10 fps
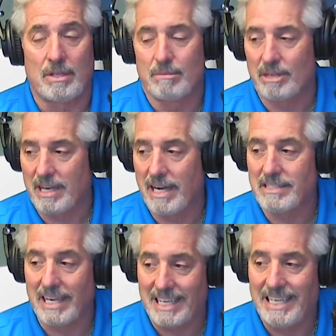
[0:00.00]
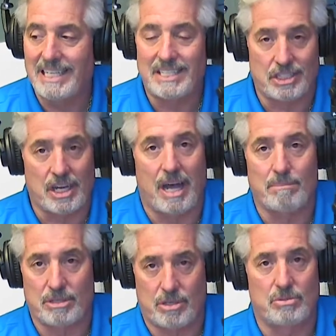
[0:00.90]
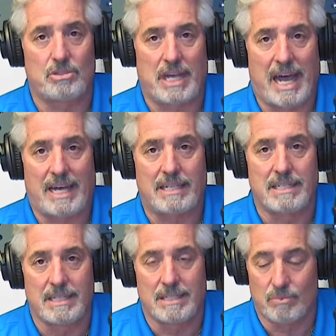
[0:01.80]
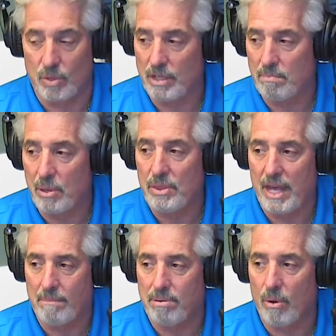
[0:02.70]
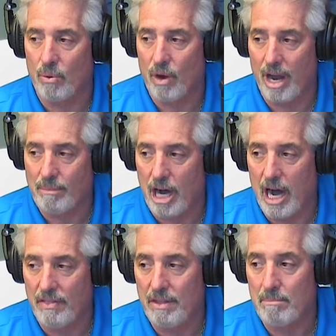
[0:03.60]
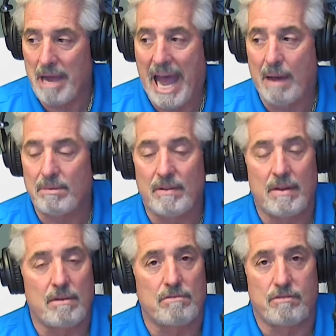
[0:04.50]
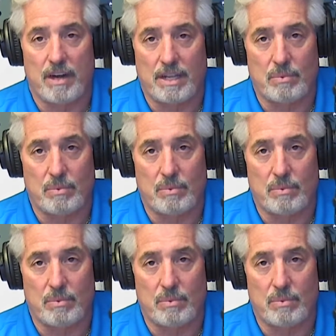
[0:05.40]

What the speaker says: but guys like he and John Matuzak really put that program on the map. Freddie